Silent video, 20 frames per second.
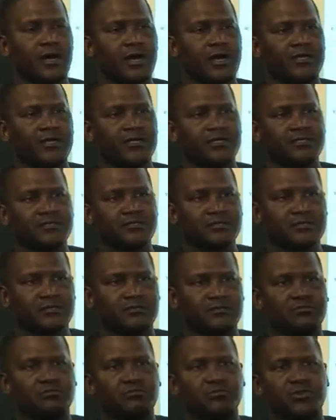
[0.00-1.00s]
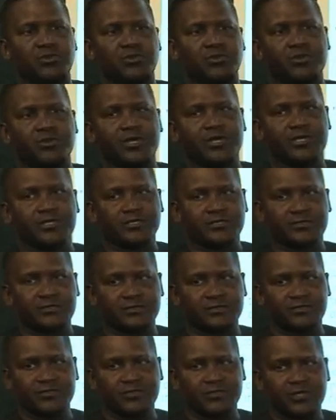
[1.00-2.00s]
highest billionaires,
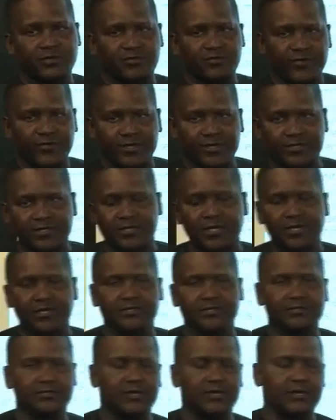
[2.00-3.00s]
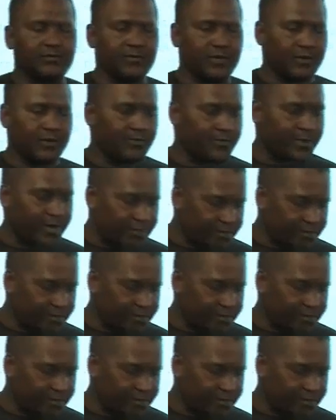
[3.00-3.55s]
which they invited us. I mean, I'm